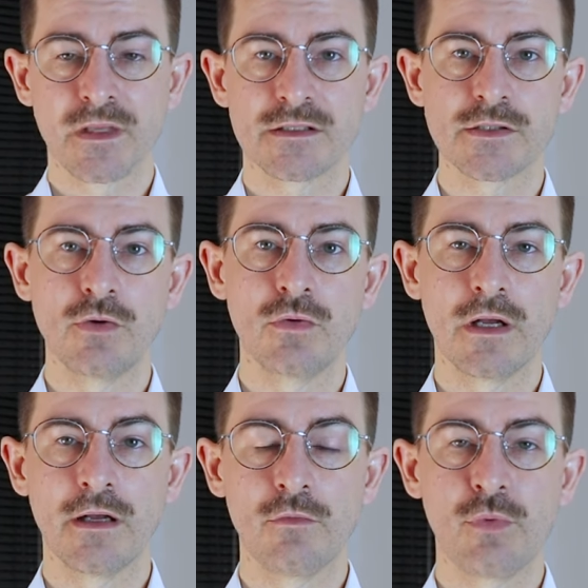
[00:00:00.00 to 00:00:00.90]
So
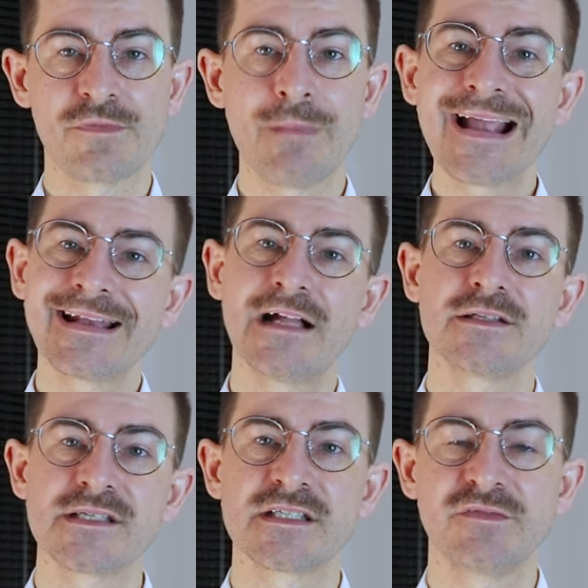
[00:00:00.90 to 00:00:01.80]
uh, with my
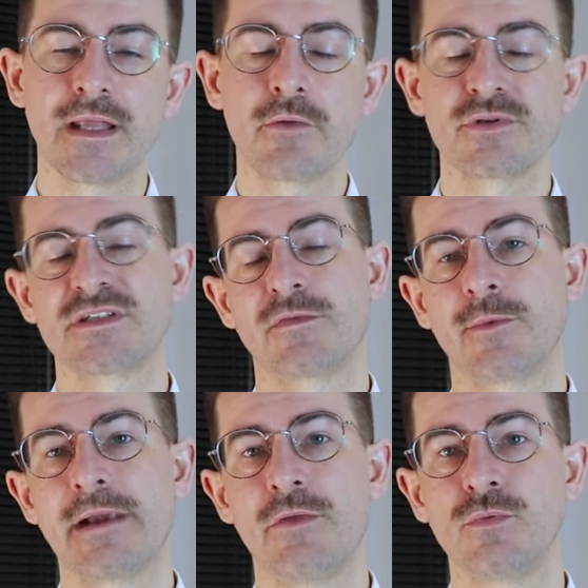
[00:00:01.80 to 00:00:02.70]
analysis of languages from
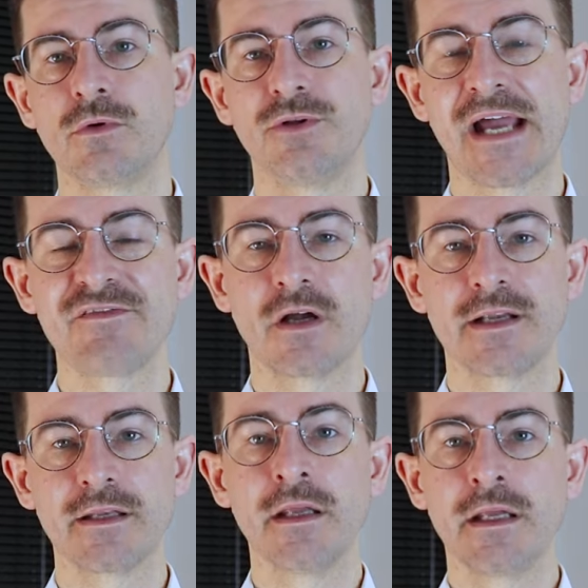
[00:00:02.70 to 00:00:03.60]
around the world, I've
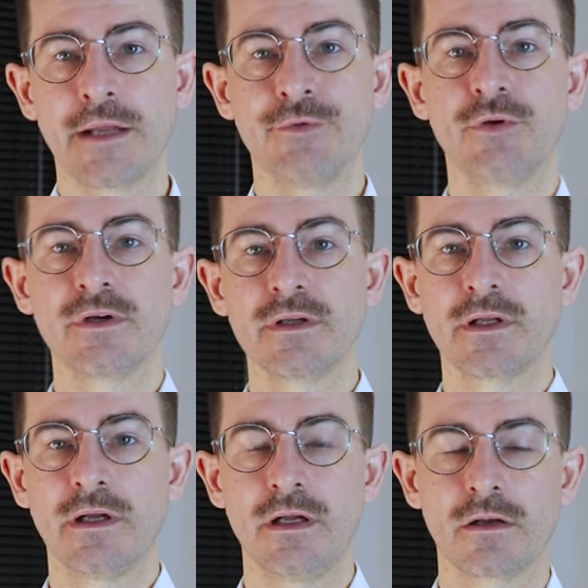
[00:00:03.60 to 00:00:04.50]
gone and, and learned
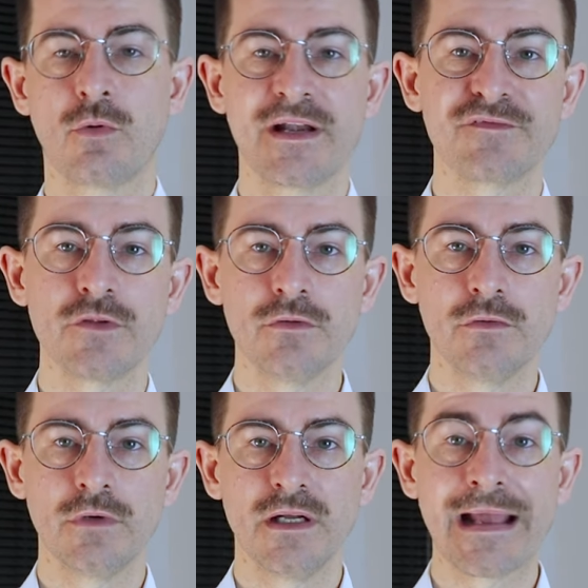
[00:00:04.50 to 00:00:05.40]
uh, quite a
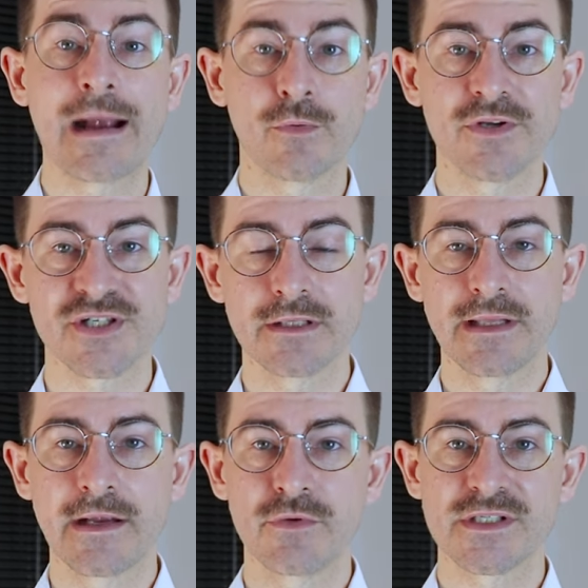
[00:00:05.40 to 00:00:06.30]
few uh, Aborigine
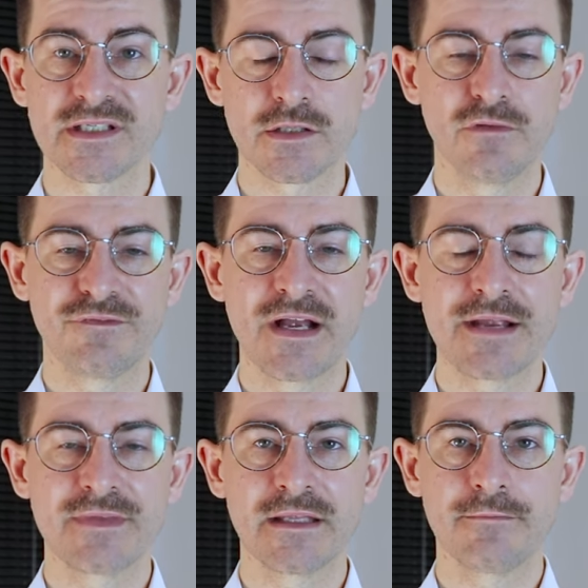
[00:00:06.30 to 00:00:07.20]
languages. You'll
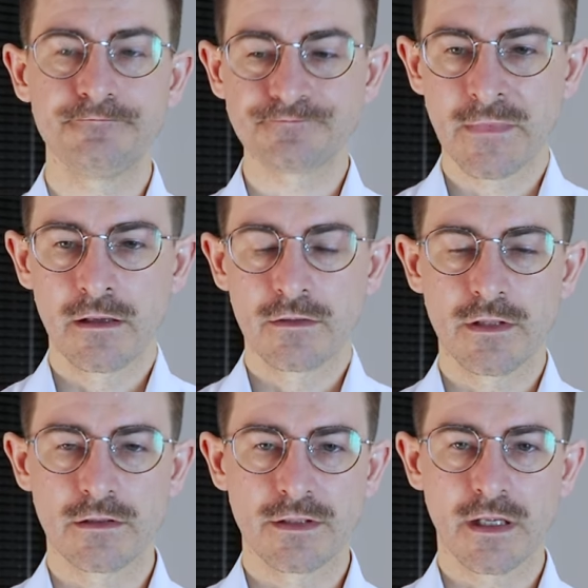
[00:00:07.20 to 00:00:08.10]
find that
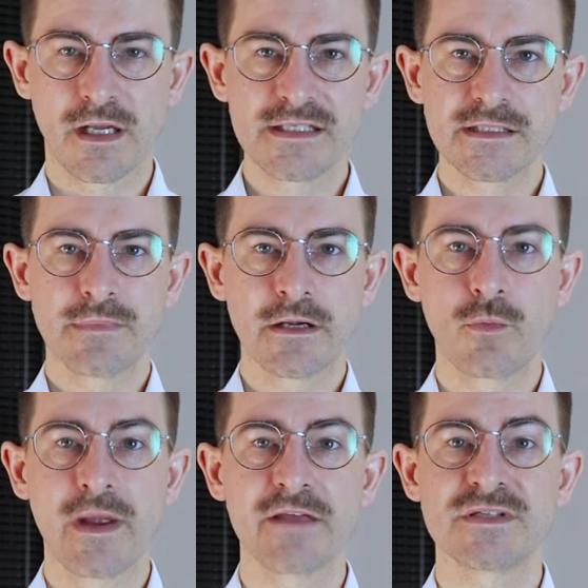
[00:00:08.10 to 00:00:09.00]
the, the customary
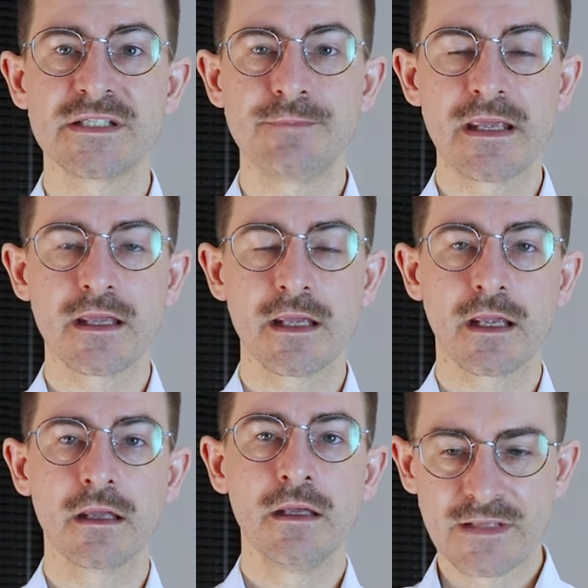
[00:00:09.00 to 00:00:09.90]
way of speaking,
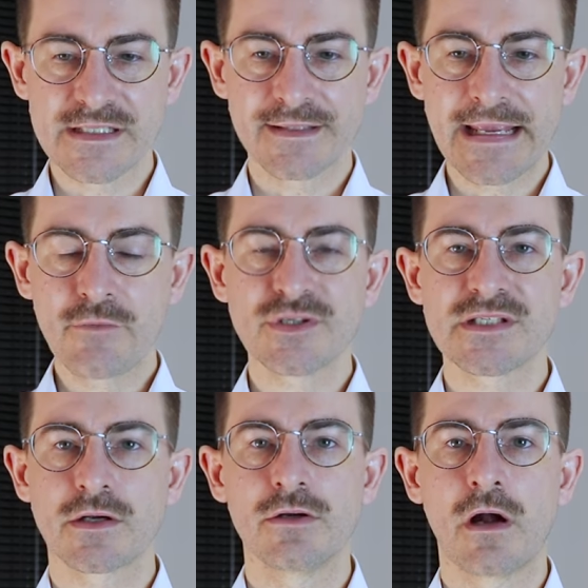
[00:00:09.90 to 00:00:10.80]
these
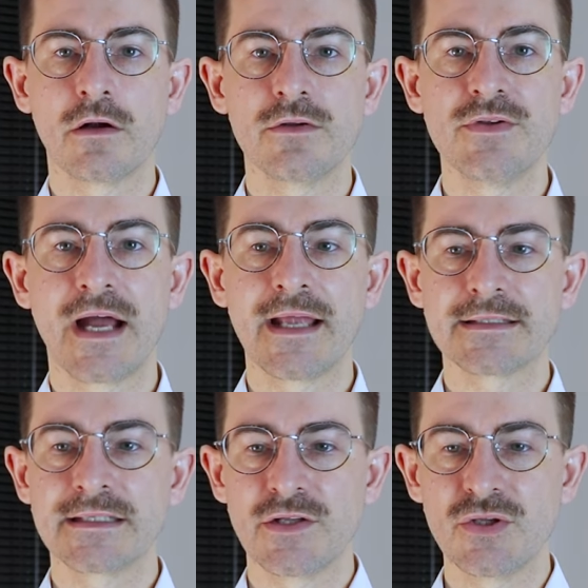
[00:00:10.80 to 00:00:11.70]
languages are, are
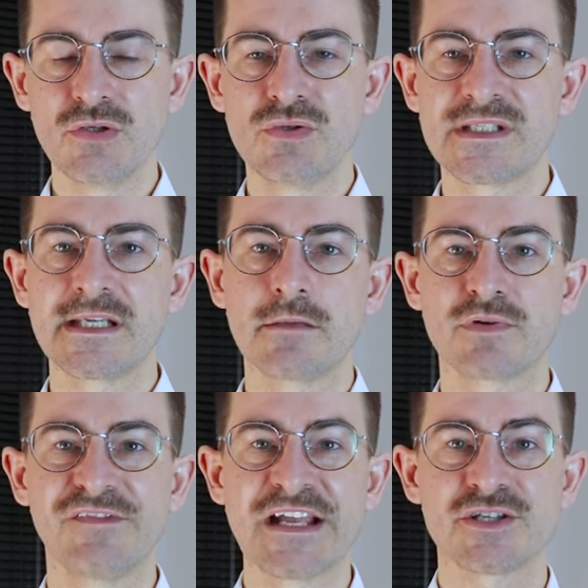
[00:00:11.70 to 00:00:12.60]
not used in
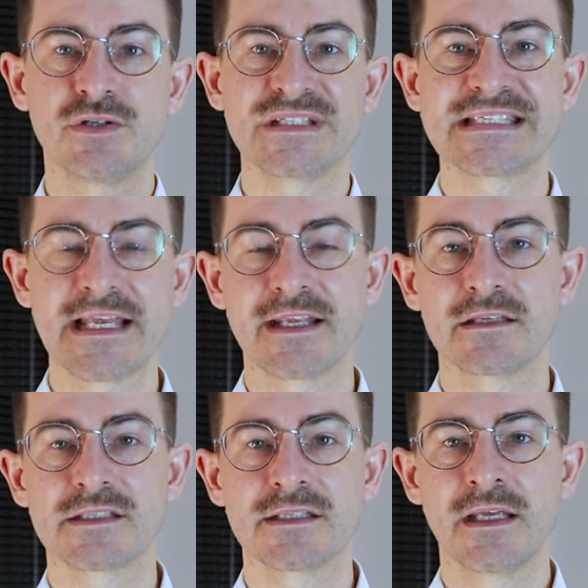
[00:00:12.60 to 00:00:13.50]
professional
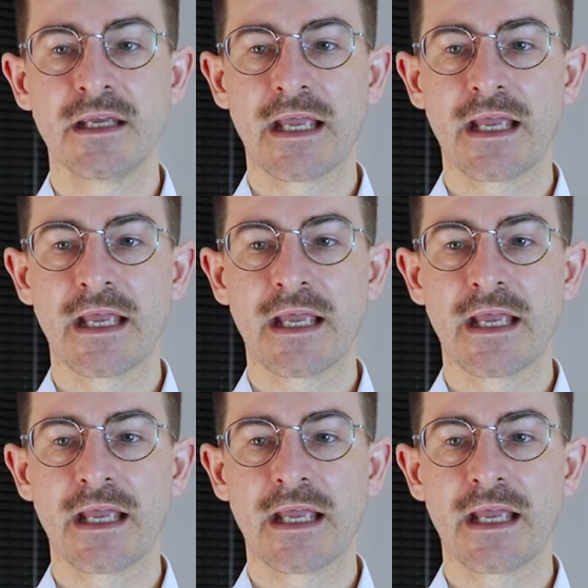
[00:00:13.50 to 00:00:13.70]
settings.